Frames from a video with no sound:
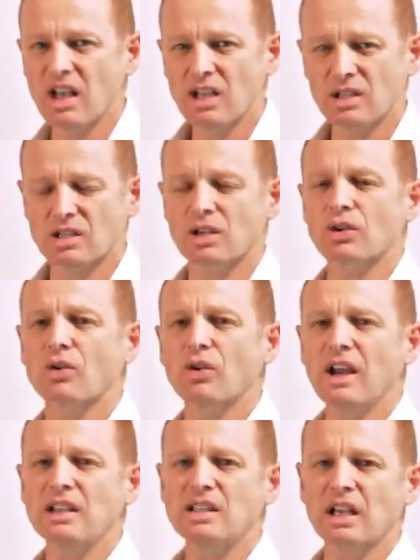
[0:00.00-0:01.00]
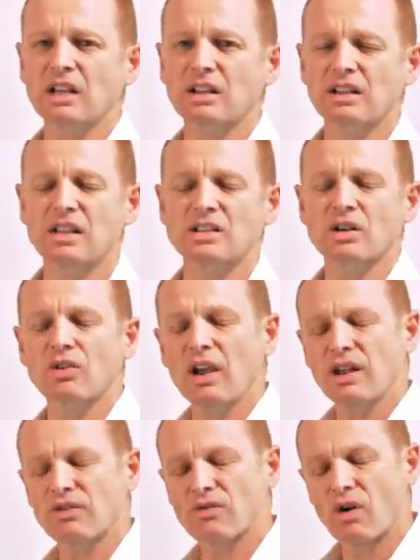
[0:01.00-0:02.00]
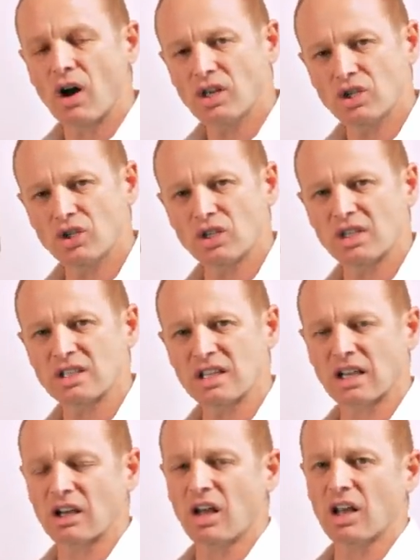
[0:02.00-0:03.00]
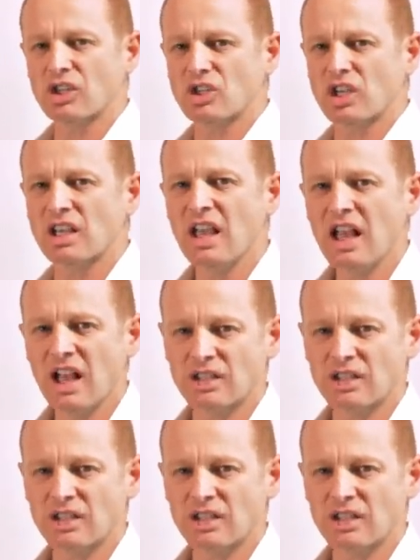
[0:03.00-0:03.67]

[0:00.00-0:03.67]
So there's a great, there's a great advantage in the technology.